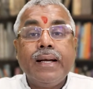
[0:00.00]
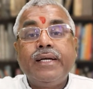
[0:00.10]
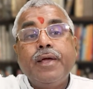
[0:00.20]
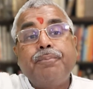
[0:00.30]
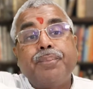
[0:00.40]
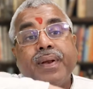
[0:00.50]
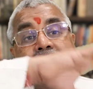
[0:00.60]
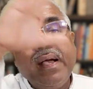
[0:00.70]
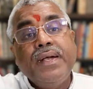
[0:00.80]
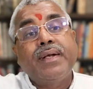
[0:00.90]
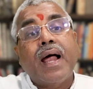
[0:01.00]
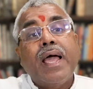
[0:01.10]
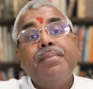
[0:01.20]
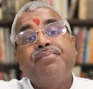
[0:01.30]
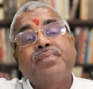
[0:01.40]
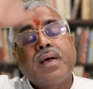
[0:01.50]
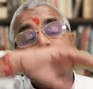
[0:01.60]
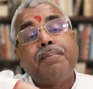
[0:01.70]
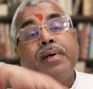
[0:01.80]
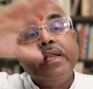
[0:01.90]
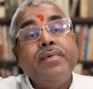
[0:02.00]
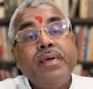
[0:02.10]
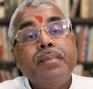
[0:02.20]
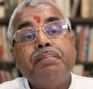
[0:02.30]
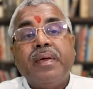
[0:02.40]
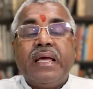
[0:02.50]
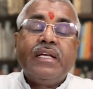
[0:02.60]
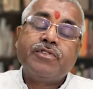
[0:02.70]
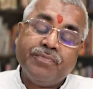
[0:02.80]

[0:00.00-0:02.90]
different types of living beings